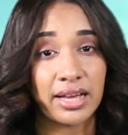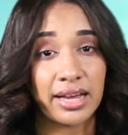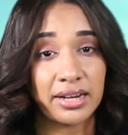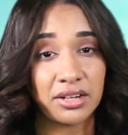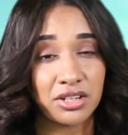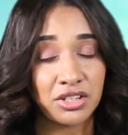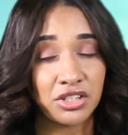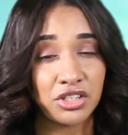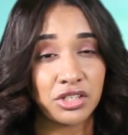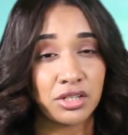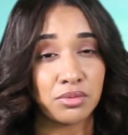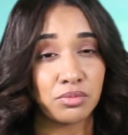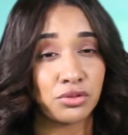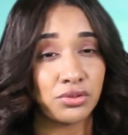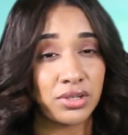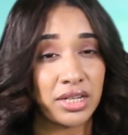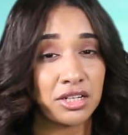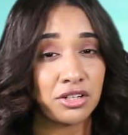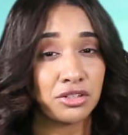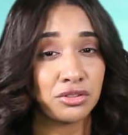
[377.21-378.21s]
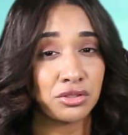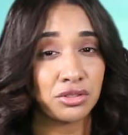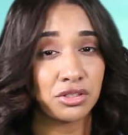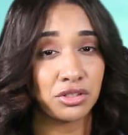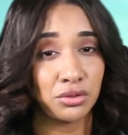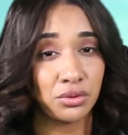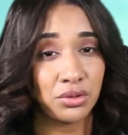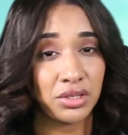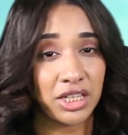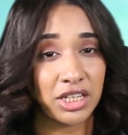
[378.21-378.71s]
and customs related to the
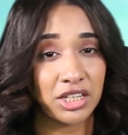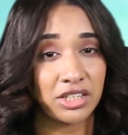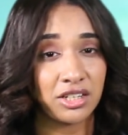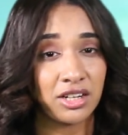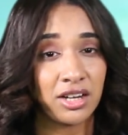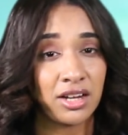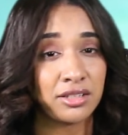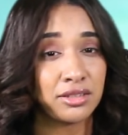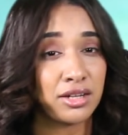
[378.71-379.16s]
new year